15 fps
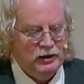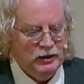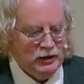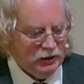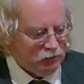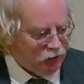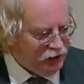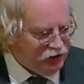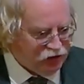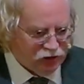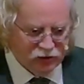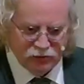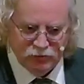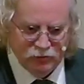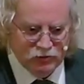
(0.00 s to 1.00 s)
And we
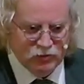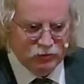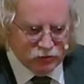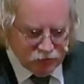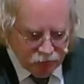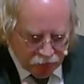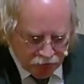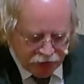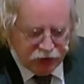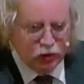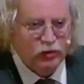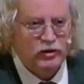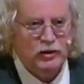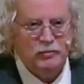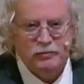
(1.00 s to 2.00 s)
should
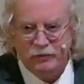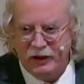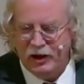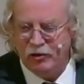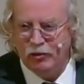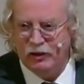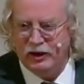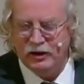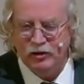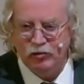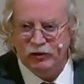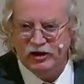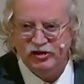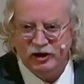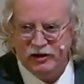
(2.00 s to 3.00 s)
view them that way and
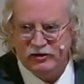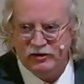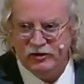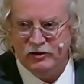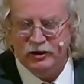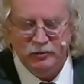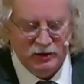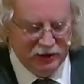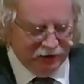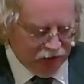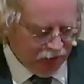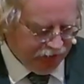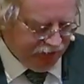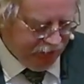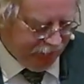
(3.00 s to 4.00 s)
reach out to them and
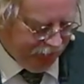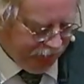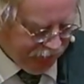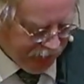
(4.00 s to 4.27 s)
help them.